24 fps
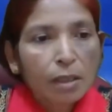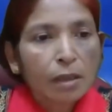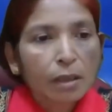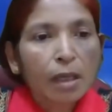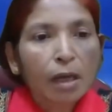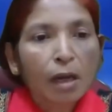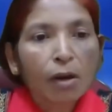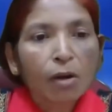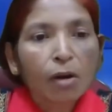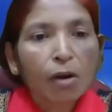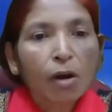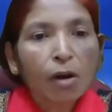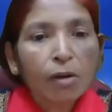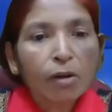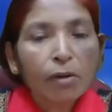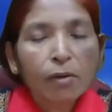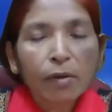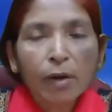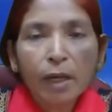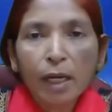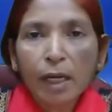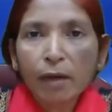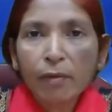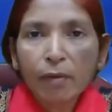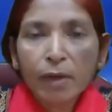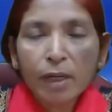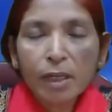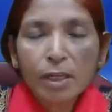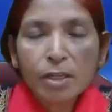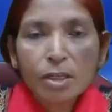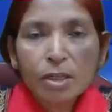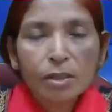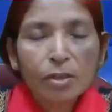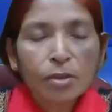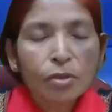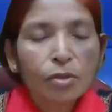They are not
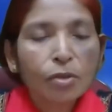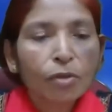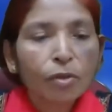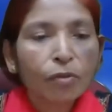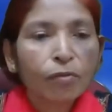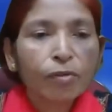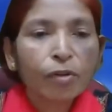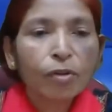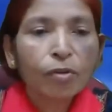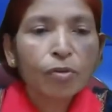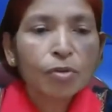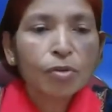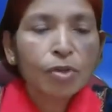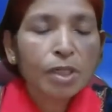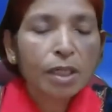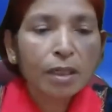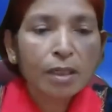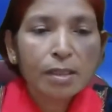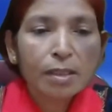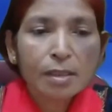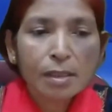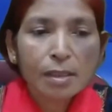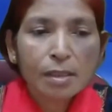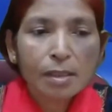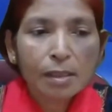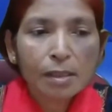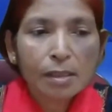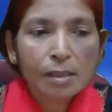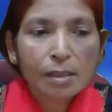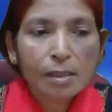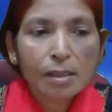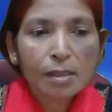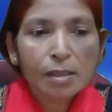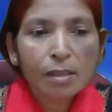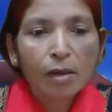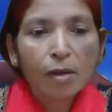relevant to future
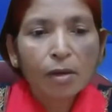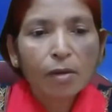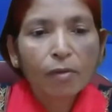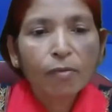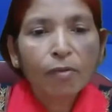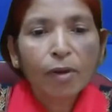decisions.